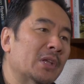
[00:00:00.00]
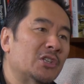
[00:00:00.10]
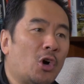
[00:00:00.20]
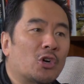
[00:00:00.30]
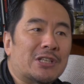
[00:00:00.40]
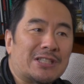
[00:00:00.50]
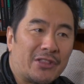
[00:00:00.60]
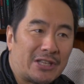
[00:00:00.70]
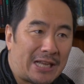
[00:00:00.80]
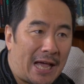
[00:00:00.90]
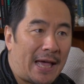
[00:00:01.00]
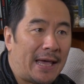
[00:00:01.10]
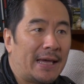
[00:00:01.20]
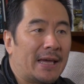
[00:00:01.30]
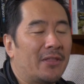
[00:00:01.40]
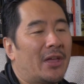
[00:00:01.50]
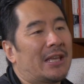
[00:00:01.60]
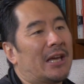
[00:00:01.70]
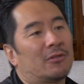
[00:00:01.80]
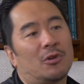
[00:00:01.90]
doctors in the day, and they
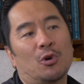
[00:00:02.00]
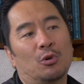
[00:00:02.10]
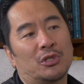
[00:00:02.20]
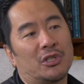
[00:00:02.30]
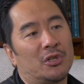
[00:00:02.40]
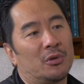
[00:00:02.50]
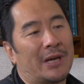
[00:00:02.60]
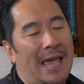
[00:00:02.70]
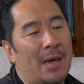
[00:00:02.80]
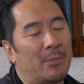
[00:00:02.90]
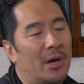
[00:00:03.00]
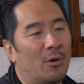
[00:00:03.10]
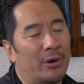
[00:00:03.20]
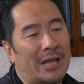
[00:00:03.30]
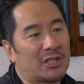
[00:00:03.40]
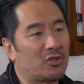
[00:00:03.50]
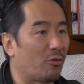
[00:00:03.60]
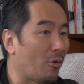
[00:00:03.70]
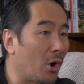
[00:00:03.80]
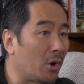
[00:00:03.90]
get called to do a cameo or an extra
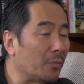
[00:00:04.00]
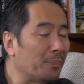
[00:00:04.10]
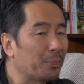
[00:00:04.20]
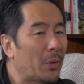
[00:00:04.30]
role.